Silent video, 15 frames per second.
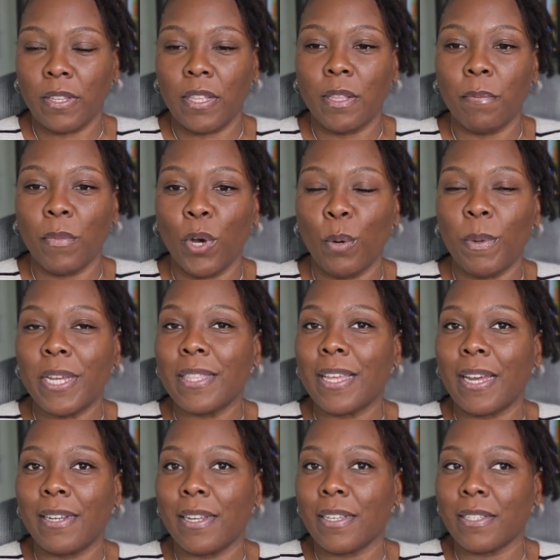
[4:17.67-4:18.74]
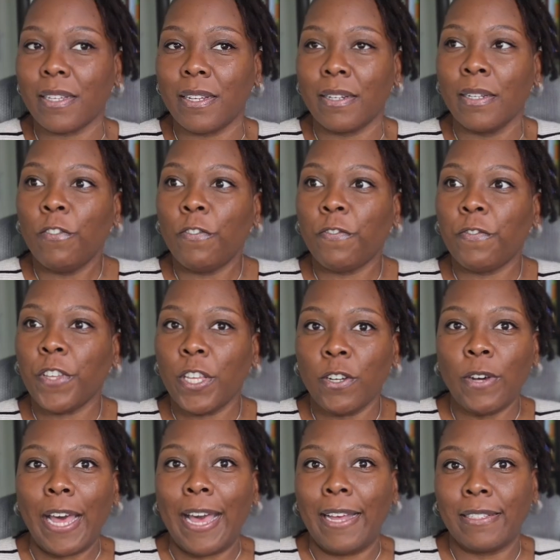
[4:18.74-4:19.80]
In the moment, that doesn't
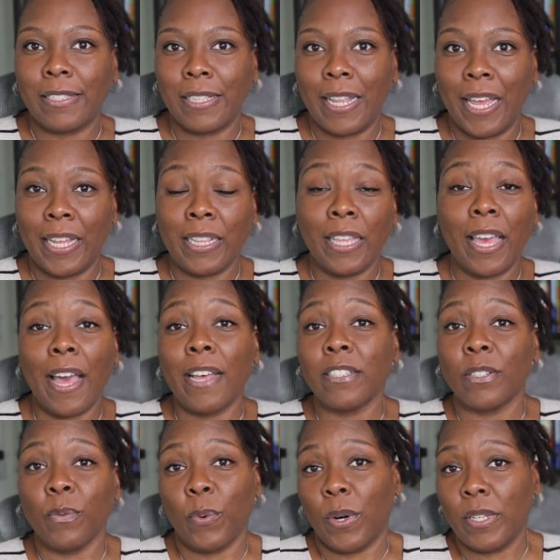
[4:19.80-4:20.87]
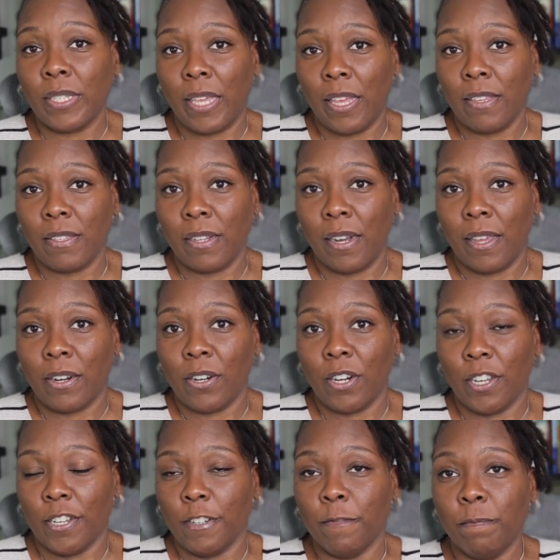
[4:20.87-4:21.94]
feel as likely as the worst case
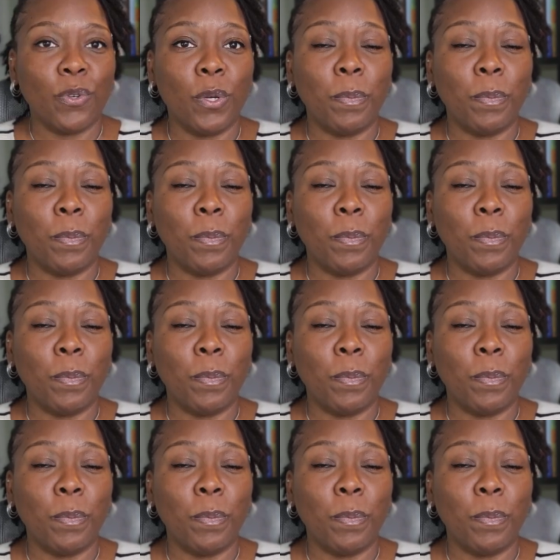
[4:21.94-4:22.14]
scenario.